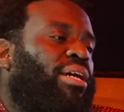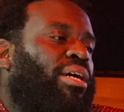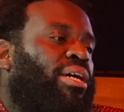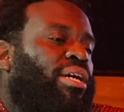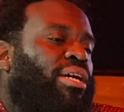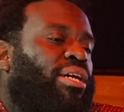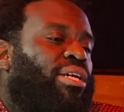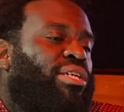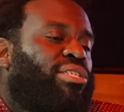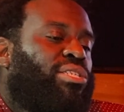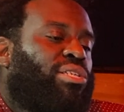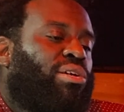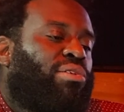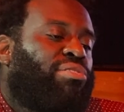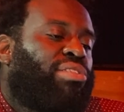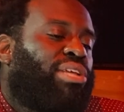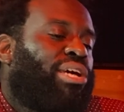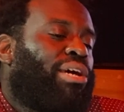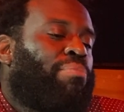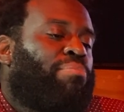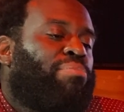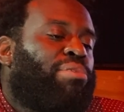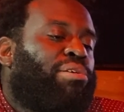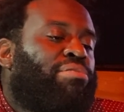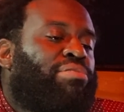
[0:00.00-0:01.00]
Yeah. So their
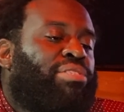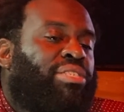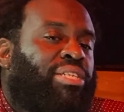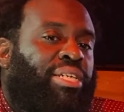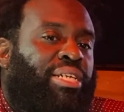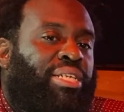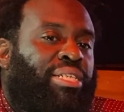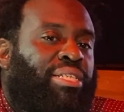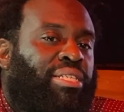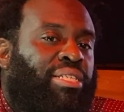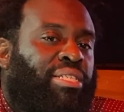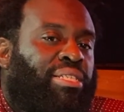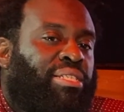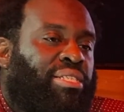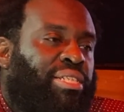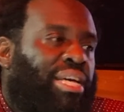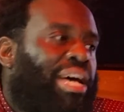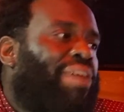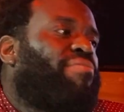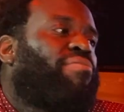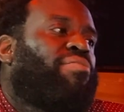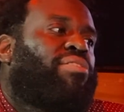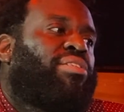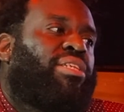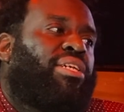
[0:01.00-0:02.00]
music is
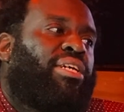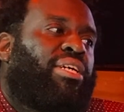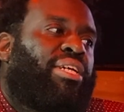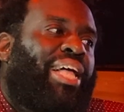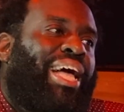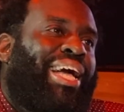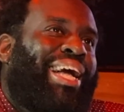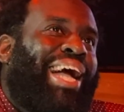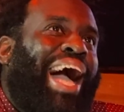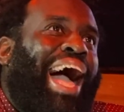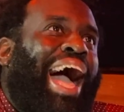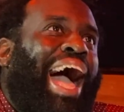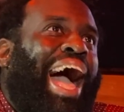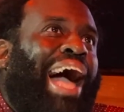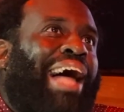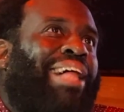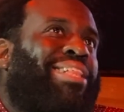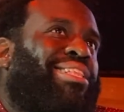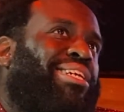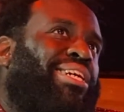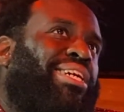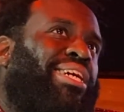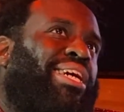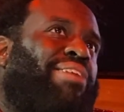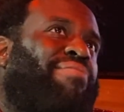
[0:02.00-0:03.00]
definitely like
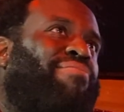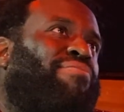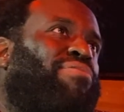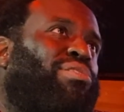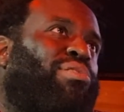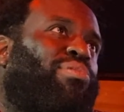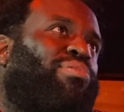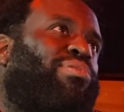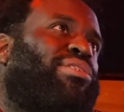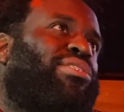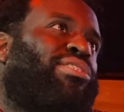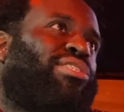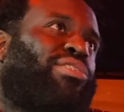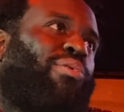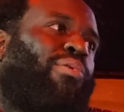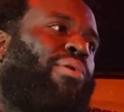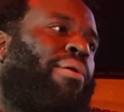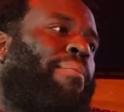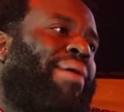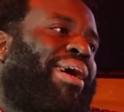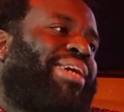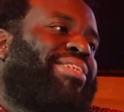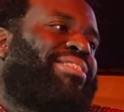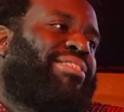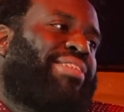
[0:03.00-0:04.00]
highly influenced on
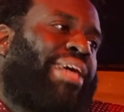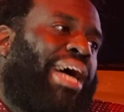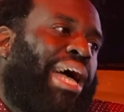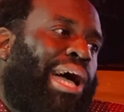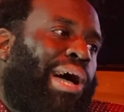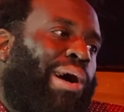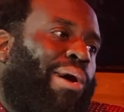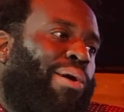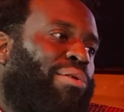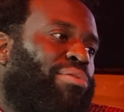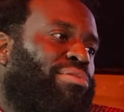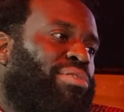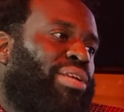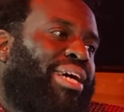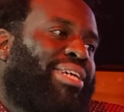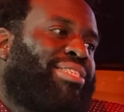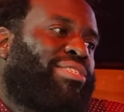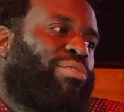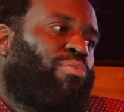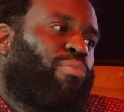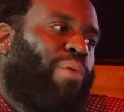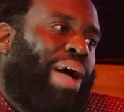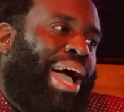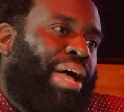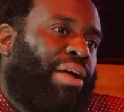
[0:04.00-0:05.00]
my sound as a
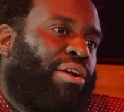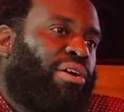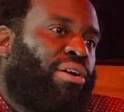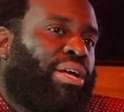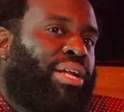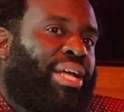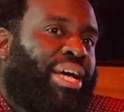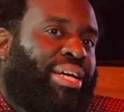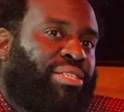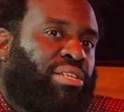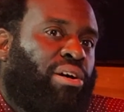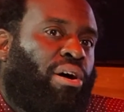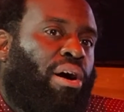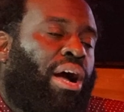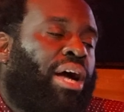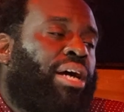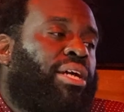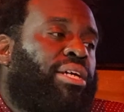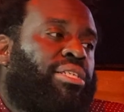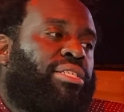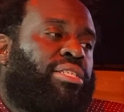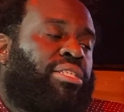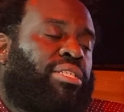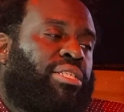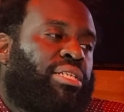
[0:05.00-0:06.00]
writer and as an
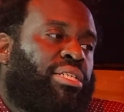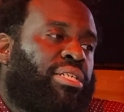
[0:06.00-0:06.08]
artist.